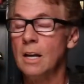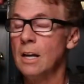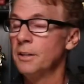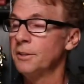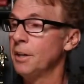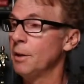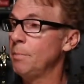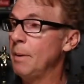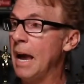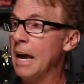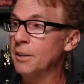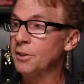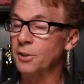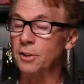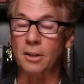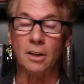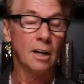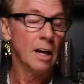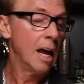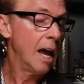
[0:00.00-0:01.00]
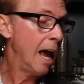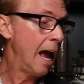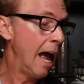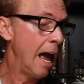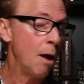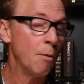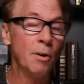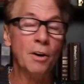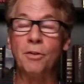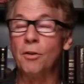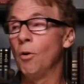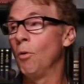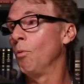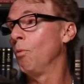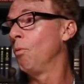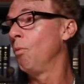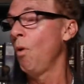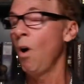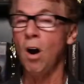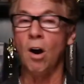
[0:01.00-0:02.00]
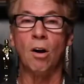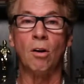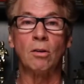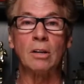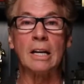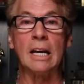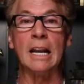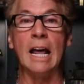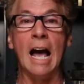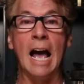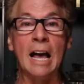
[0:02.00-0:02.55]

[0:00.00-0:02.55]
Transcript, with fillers: Say, Pastor, how in the world can